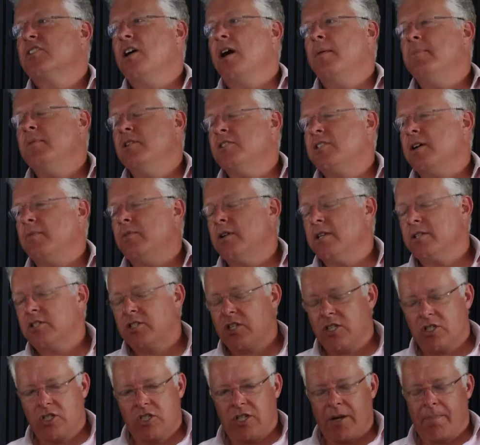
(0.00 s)
So, Melissa, I want
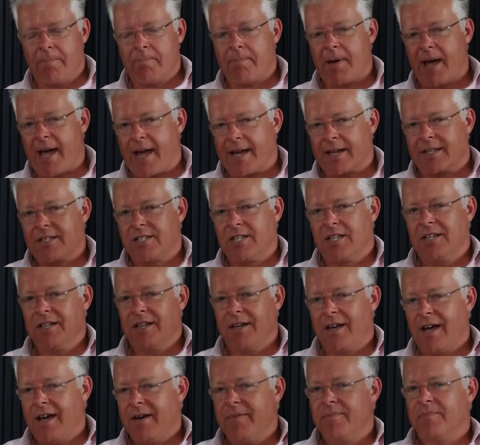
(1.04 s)
to just jump back
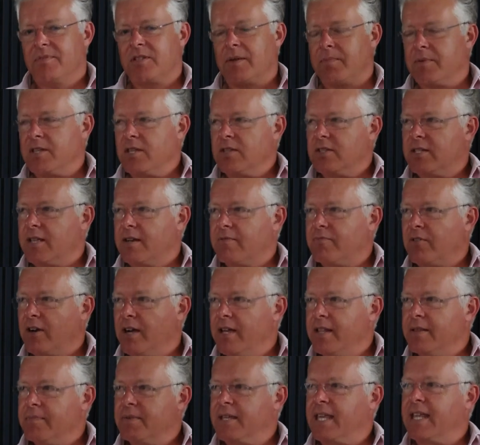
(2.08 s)
to something you said
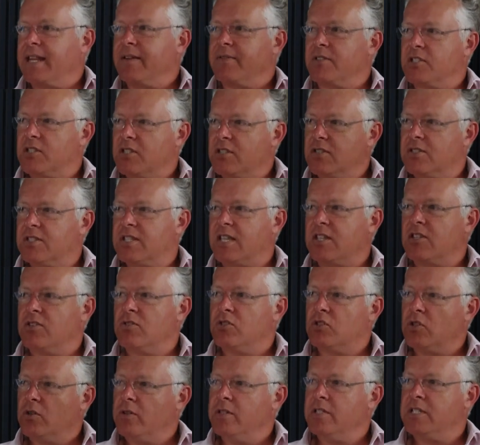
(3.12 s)
right at the beginning, which you
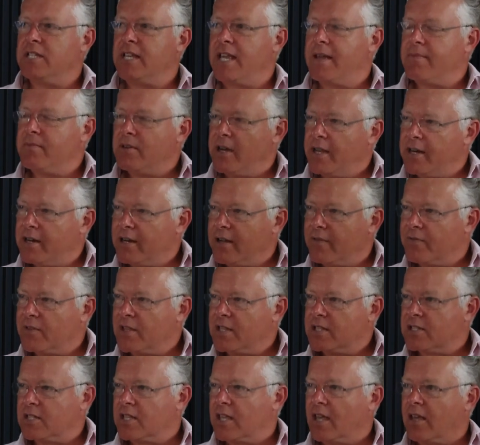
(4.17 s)
said you joined DM
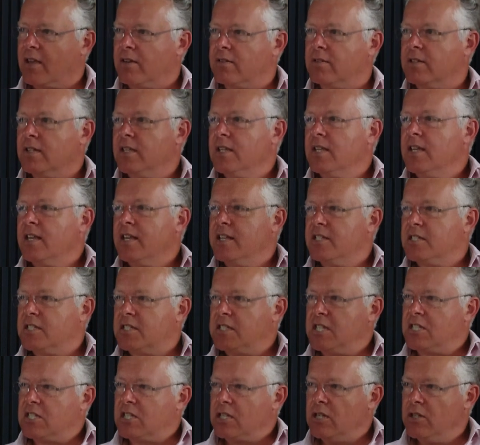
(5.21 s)
9.5 years ago
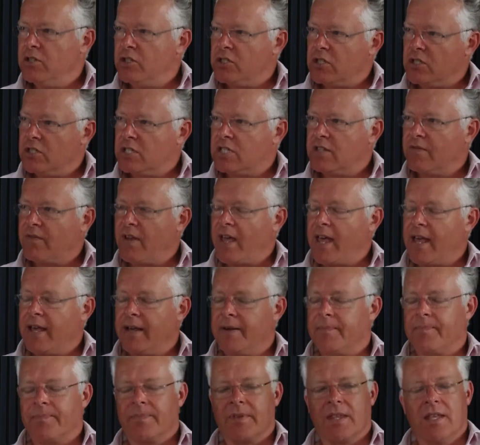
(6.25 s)
as a disillusioned
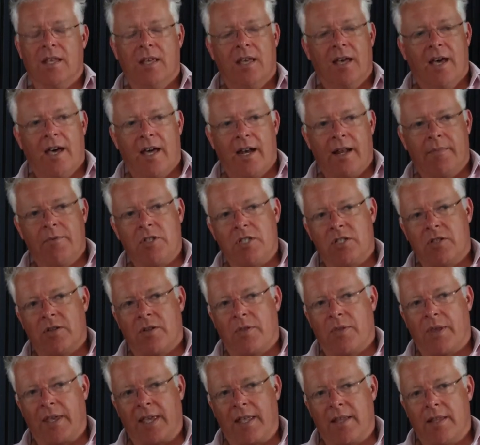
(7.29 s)
surveyor. And I'm just
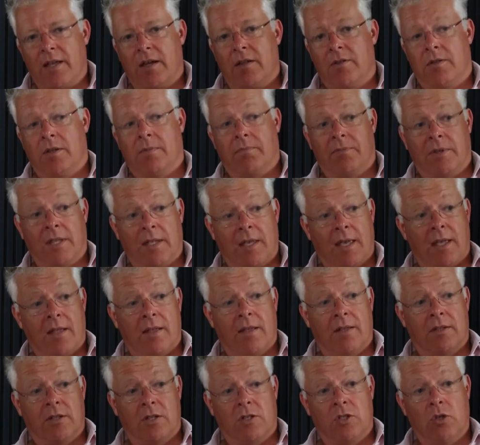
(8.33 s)
sort of thinking that
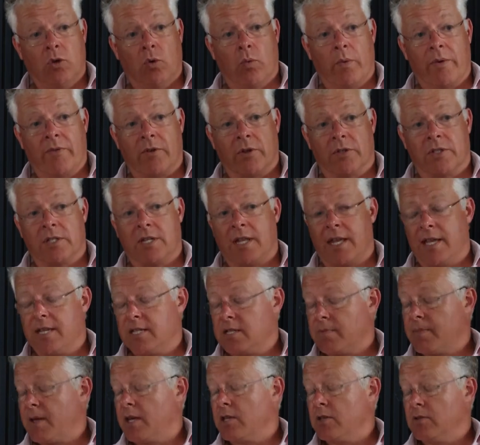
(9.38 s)
the talk we've got
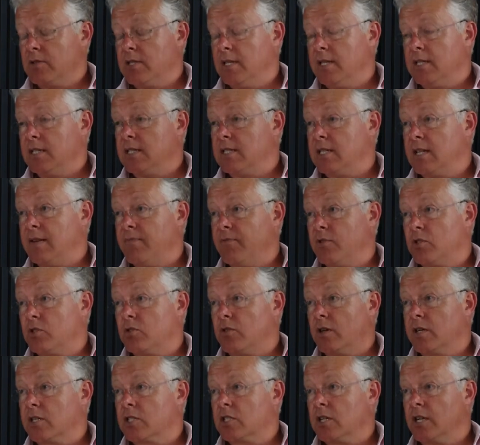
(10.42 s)
today is about utilities and
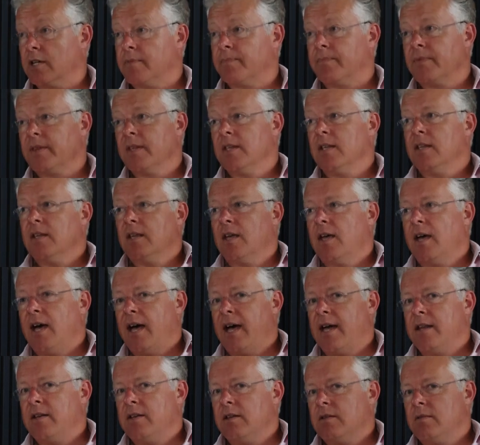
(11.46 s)
infrastructure.
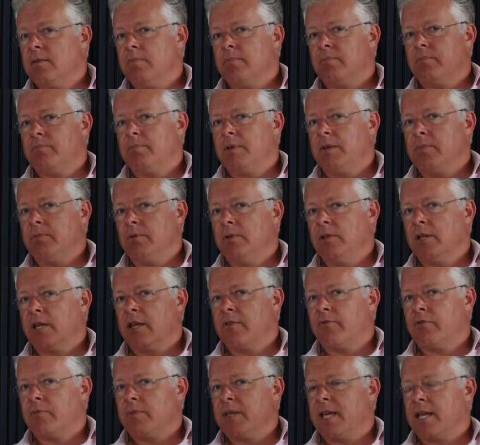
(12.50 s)
And people
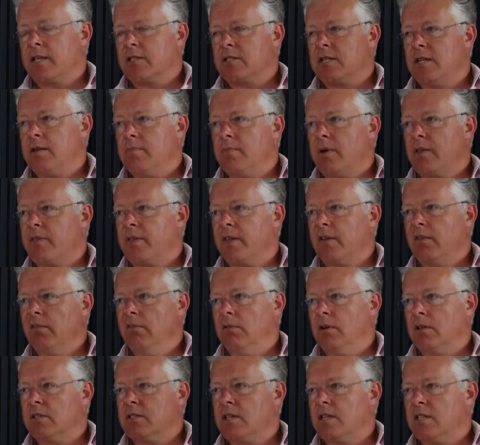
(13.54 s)
looking from the outside in might
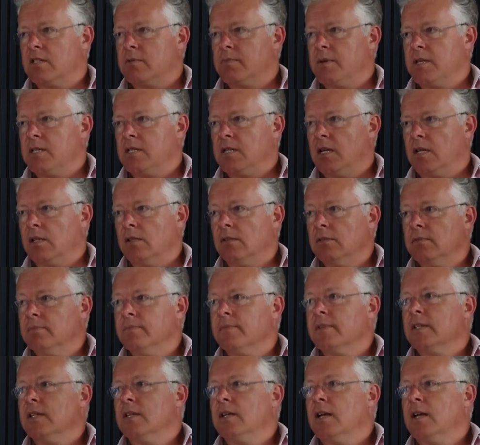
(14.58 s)
think, oh, that sounds a bit dull.